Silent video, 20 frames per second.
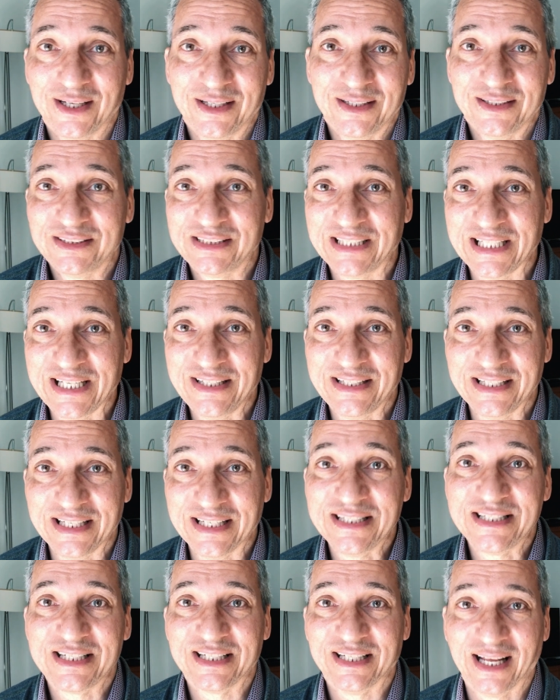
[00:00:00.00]
see the
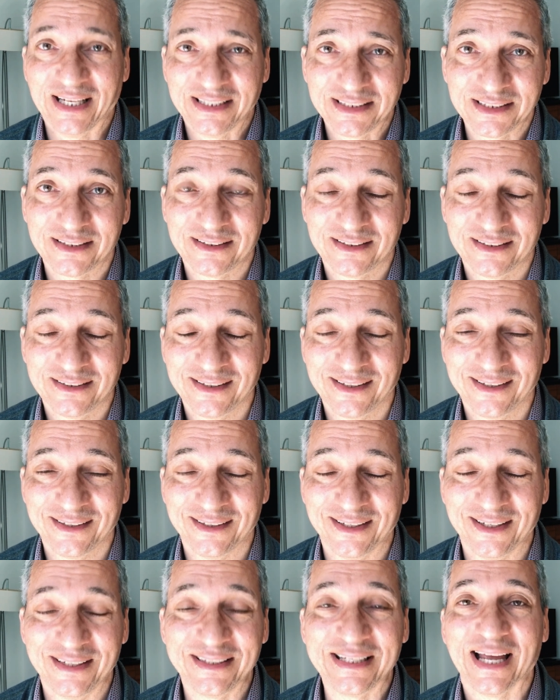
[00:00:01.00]
internet
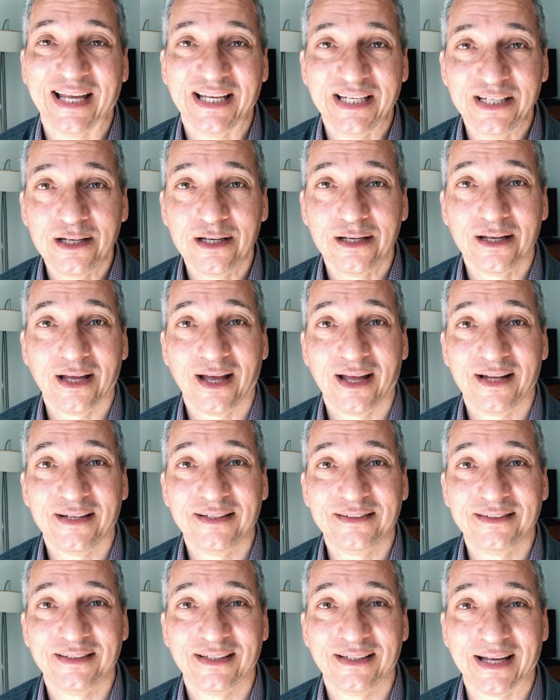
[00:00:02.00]
again,
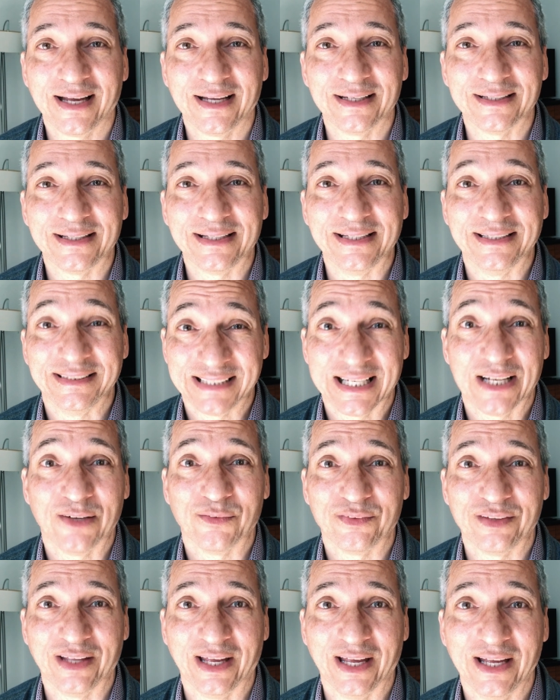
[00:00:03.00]
and it's
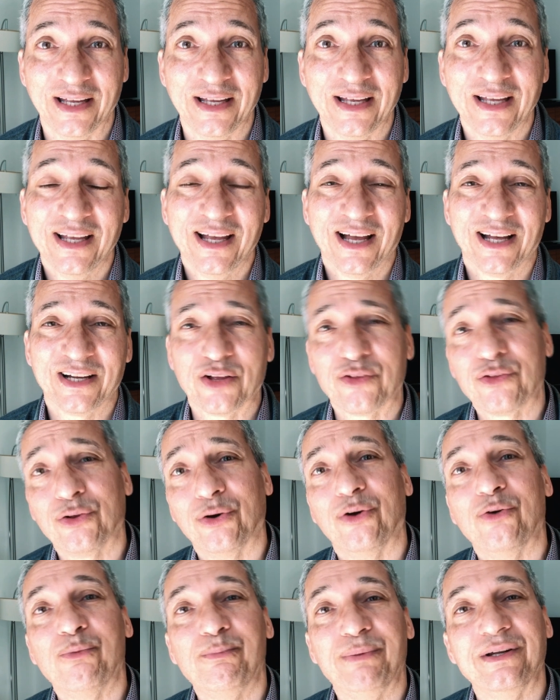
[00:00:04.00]
out there. And I
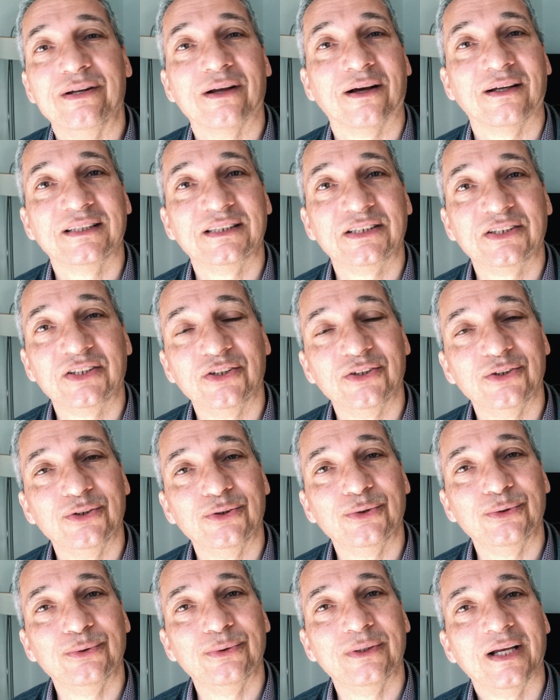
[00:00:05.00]
thought it would be nice
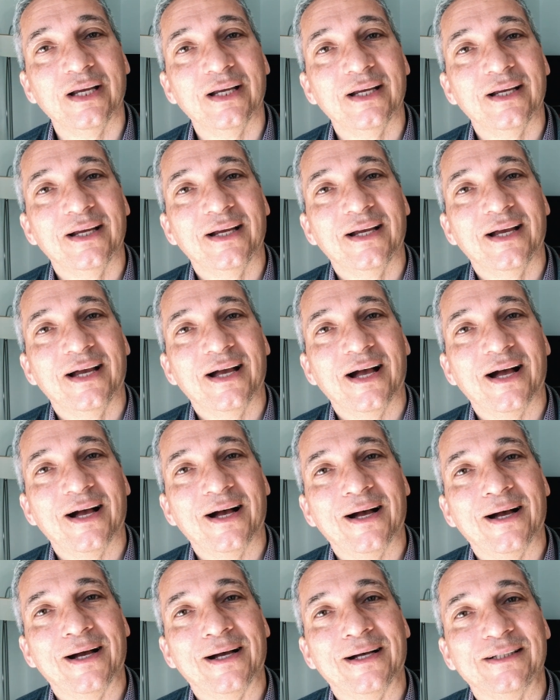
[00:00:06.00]
to
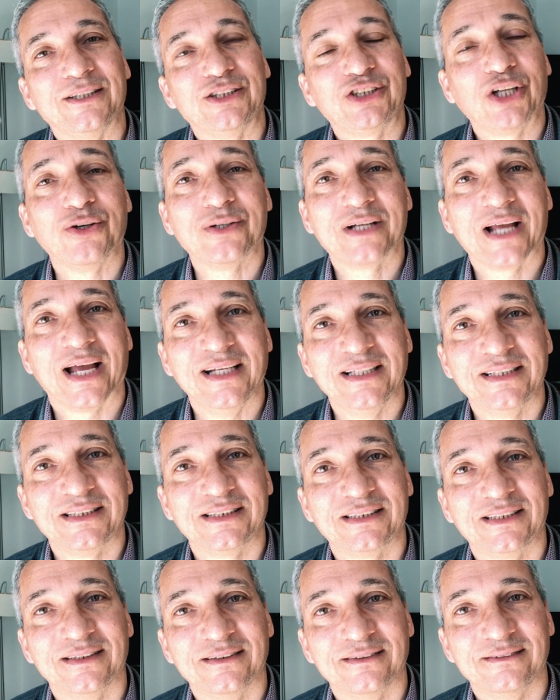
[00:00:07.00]

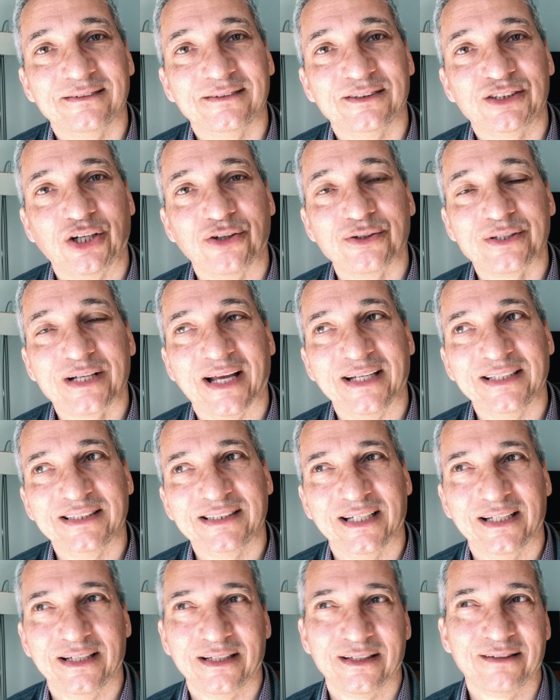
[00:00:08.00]
showcase
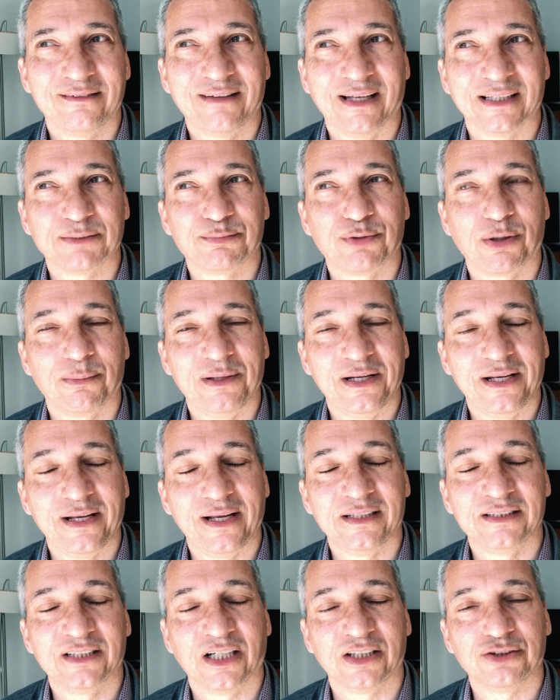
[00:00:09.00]
it. That's probably
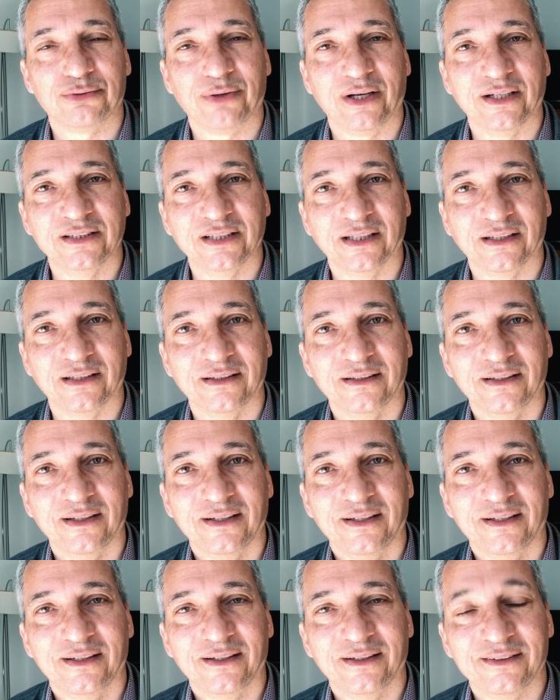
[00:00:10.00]
exaggerating
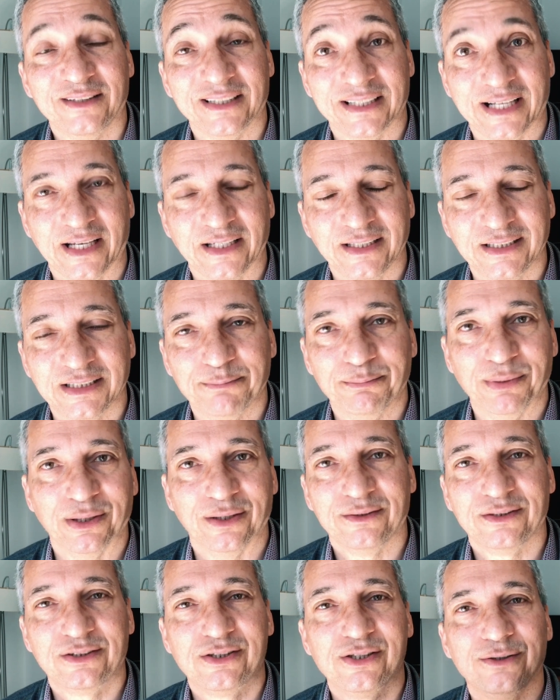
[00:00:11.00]
the case,
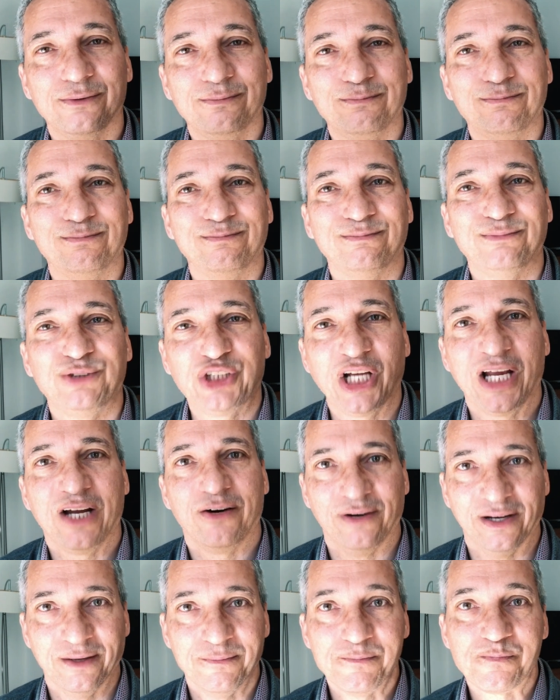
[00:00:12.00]
but to
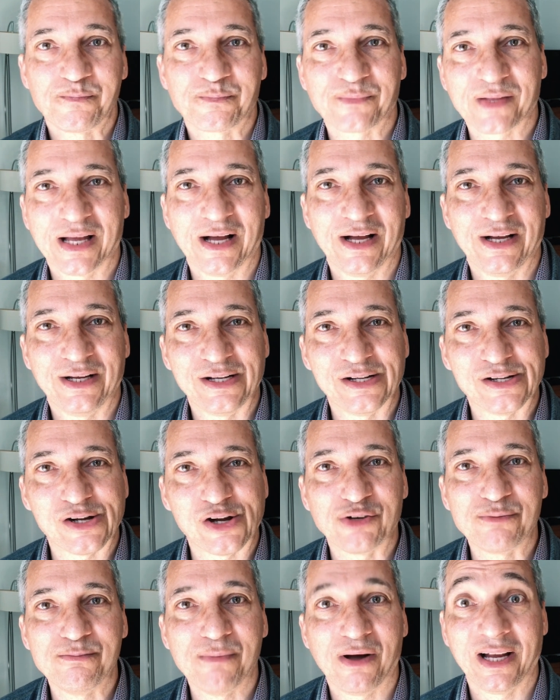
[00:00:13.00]
share it
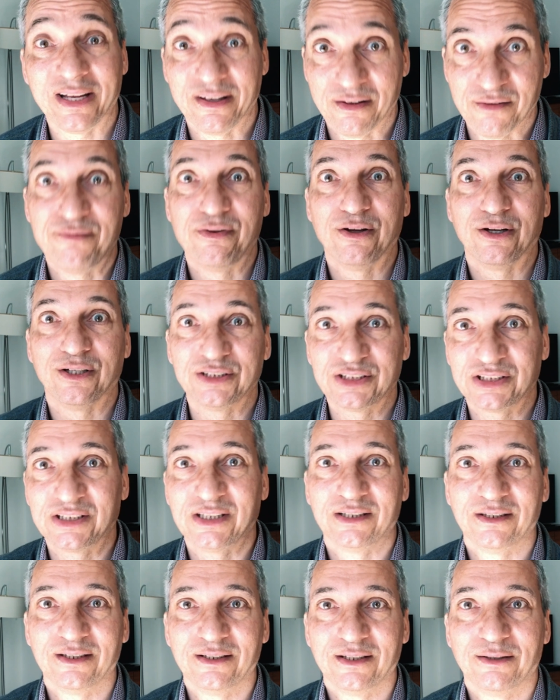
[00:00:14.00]
on my first
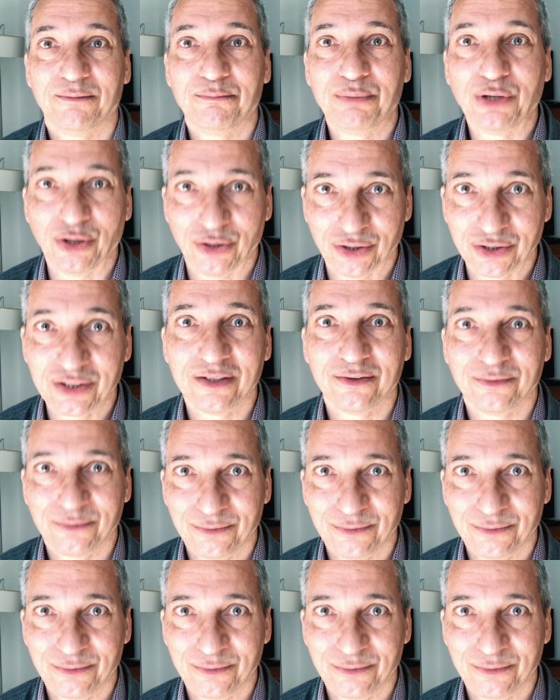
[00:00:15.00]
blog,